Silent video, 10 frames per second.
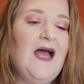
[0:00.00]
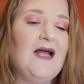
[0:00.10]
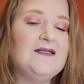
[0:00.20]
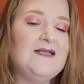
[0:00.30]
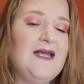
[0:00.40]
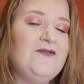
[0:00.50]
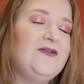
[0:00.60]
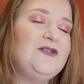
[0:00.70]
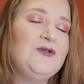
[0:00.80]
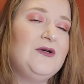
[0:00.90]
And
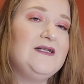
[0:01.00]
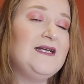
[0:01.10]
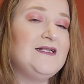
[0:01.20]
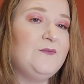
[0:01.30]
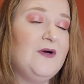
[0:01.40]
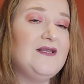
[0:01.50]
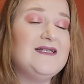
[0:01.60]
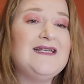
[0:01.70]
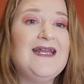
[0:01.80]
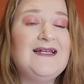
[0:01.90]
David joined his
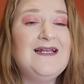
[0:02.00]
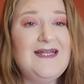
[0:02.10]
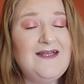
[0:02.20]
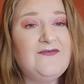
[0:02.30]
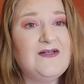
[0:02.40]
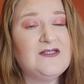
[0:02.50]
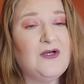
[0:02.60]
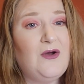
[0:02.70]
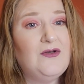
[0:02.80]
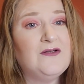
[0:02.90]
brothers in leaving
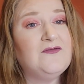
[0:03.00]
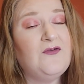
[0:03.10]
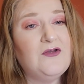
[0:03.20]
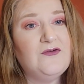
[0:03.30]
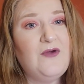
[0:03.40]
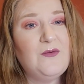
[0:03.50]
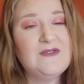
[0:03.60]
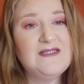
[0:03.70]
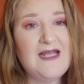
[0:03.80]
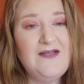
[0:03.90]
Scotland for their own
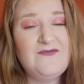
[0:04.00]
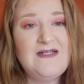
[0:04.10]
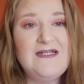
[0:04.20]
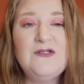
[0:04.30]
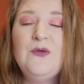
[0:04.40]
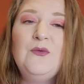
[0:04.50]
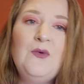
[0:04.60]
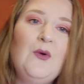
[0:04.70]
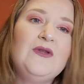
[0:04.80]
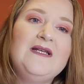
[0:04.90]
safety to
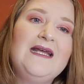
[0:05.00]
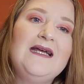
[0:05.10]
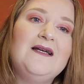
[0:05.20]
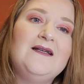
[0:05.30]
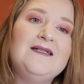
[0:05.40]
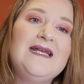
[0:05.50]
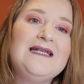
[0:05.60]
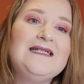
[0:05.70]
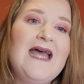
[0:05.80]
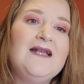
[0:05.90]
Northern England in
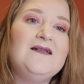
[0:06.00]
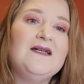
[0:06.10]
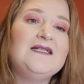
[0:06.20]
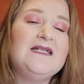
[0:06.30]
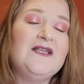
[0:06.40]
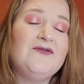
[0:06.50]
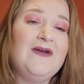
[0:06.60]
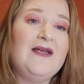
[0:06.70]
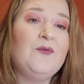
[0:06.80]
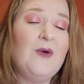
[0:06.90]

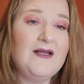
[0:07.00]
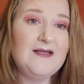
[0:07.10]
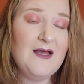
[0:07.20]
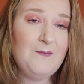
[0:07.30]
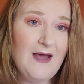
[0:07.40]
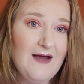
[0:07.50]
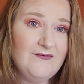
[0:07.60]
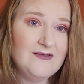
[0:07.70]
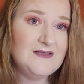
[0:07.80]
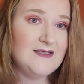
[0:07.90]
1093 when their
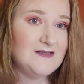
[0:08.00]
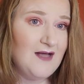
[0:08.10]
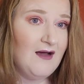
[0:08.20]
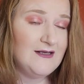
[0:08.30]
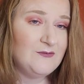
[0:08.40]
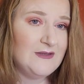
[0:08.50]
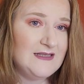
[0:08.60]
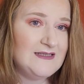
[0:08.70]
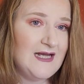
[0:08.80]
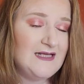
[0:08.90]
parents died
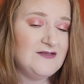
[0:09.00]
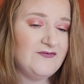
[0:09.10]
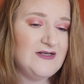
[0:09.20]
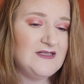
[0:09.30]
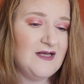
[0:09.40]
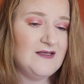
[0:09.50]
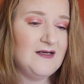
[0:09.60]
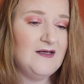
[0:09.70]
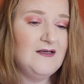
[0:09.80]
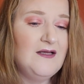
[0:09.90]
within days of each
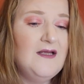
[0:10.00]
other.